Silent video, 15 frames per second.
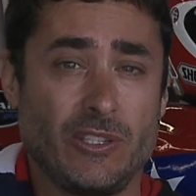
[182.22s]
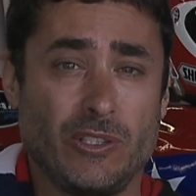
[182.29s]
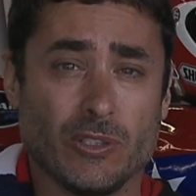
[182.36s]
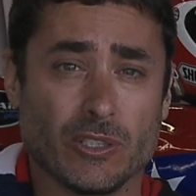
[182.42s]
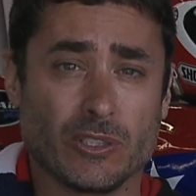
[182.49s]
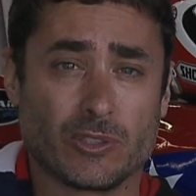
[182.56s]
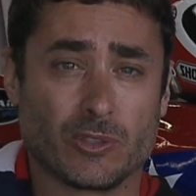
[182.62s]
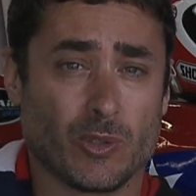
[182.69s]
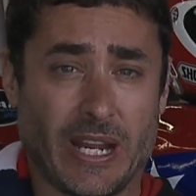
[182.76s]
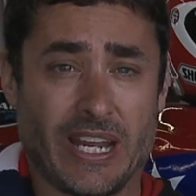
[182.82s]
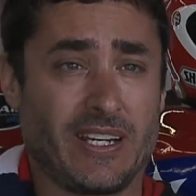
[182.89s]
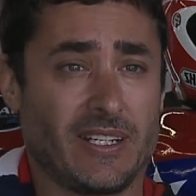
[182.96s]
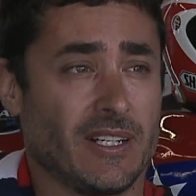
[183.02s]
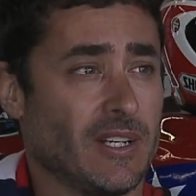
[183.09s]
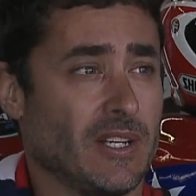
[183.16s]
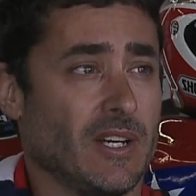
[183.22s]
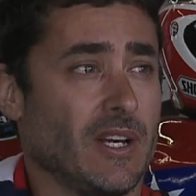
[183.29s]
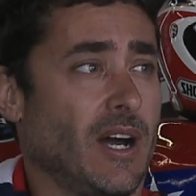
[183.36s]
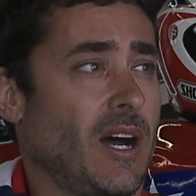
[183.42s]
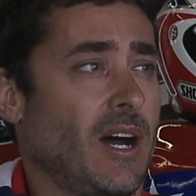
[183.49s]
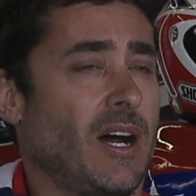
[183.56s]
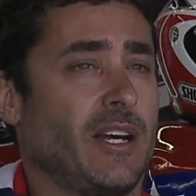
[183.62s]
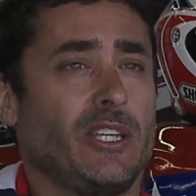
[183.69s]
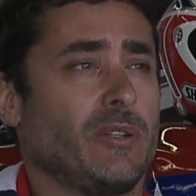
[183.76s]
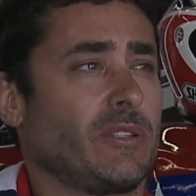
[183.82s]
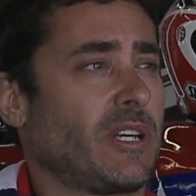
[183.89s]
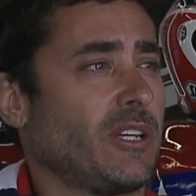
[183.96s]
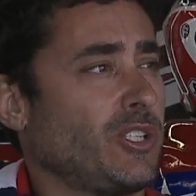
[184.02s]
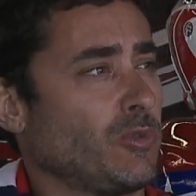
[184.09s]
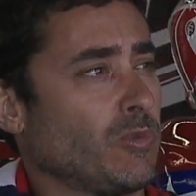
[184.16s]
you're great, because uh,
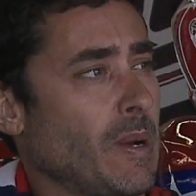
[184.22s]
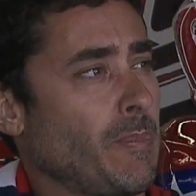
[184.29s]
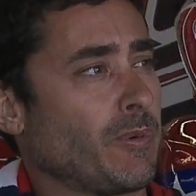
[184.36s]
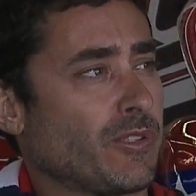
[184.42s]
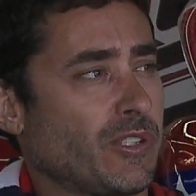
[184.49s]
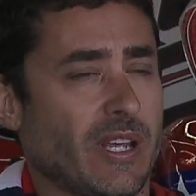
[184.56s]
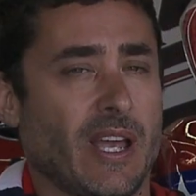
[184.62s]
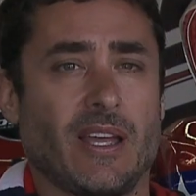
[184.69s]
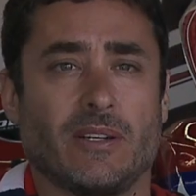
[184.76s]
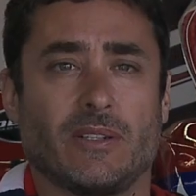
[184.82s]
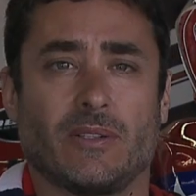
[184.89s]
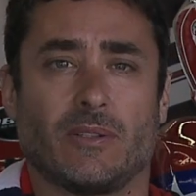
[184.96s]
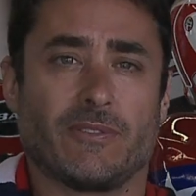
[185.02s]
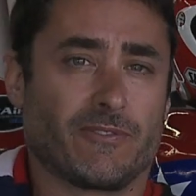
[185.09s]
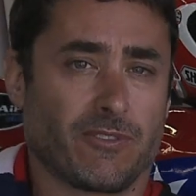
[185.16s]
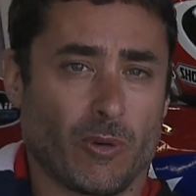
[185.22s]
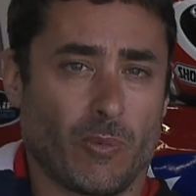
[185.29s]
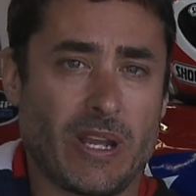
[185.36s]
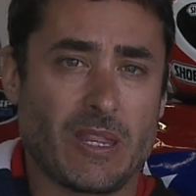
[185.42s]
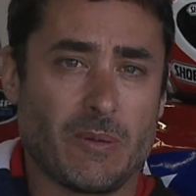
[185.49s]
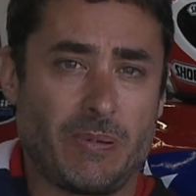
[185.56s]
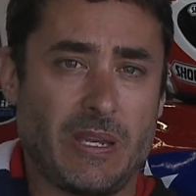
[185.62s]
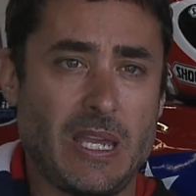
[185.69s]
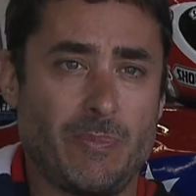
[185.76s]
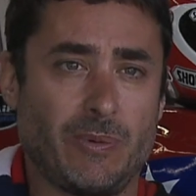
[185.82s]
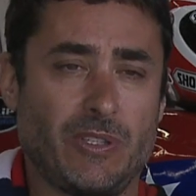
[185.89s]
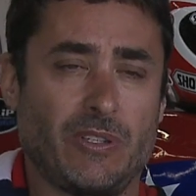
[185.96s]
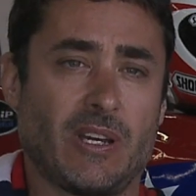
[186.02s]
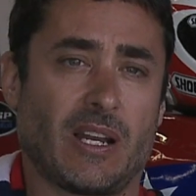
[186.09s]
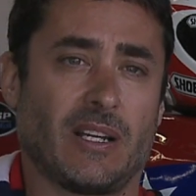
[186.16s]
you, you represent for we the people.
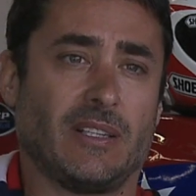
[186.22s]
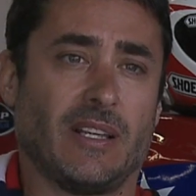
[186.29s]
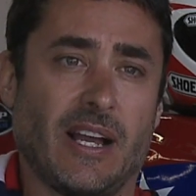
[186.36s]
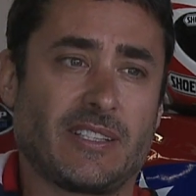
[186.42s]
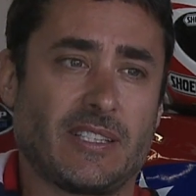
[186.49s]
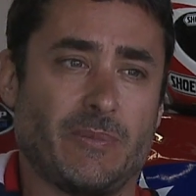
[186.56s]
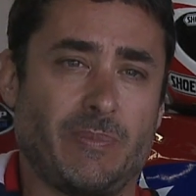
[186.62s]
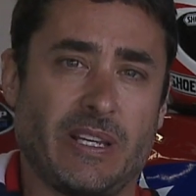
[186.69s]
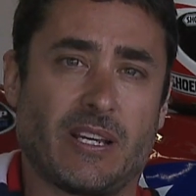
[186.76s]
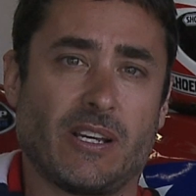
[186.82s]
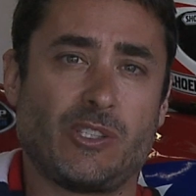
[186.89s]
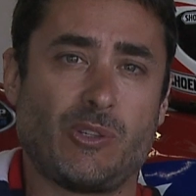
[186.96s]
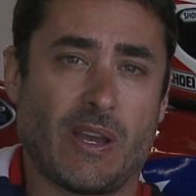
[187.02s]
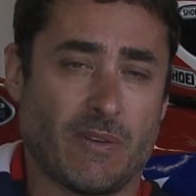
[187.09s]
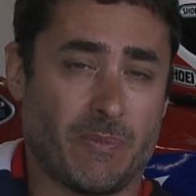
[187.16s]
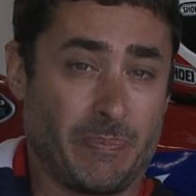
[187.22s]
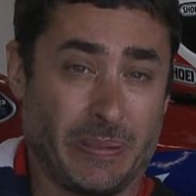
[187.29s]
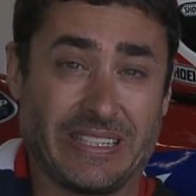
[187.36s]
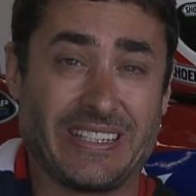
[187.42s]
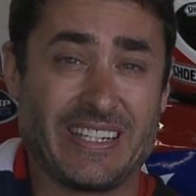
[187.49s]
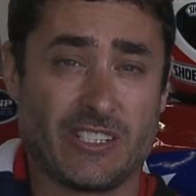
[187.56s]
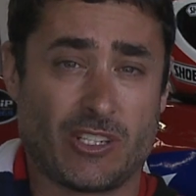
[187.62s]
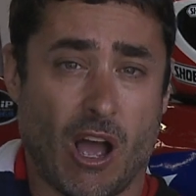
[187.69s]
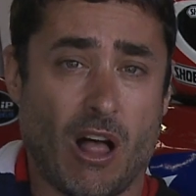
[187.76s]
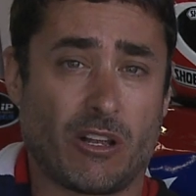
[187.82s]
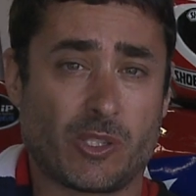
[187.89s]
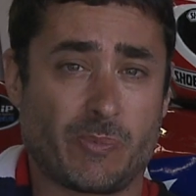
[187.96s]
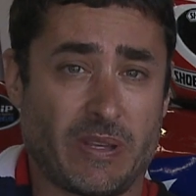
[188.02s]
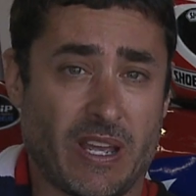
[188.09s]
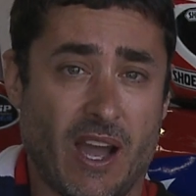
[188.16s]
You got elected because you have a billion
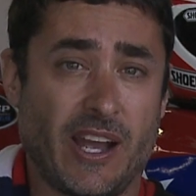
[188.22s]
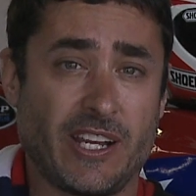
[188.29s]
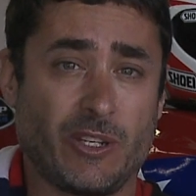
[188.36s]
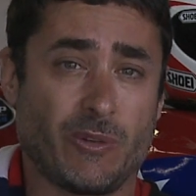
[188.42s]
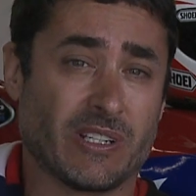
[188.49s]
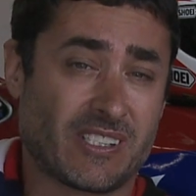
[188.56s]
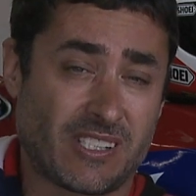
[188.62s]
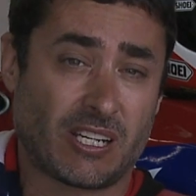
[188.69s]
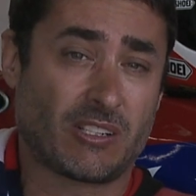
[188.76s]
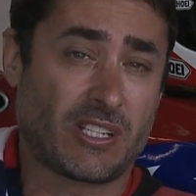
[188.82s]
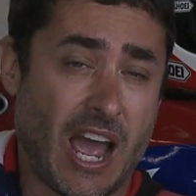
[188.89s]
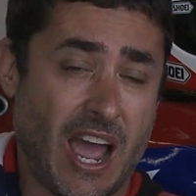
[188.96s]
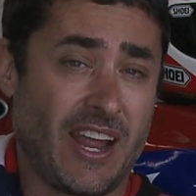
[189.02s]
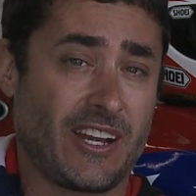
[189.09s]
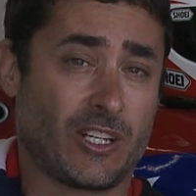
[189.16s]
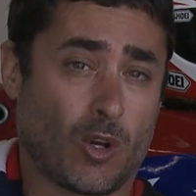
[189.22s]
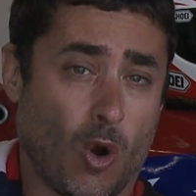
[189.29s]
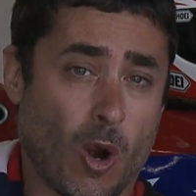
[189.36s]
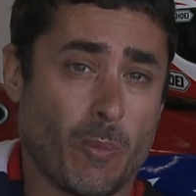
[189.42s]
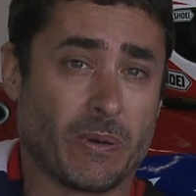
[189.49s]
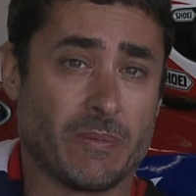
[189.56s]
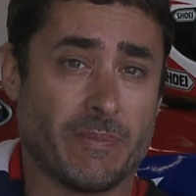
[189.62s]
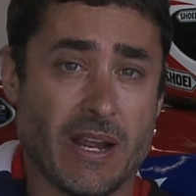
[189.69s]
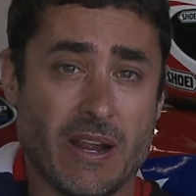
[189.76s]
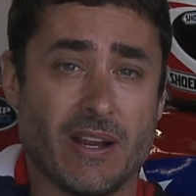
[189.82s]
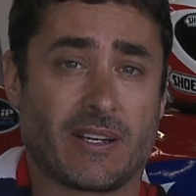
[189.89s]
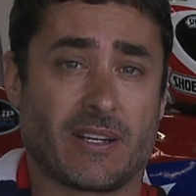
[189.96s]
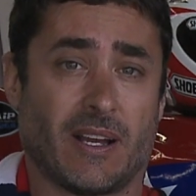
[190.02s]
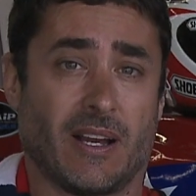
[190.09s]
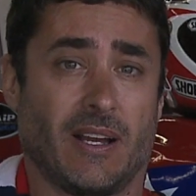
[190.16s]
dollars behind you and it's tied to corporate
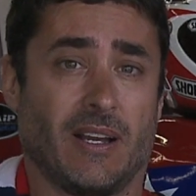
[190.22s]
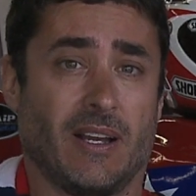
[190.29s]
America.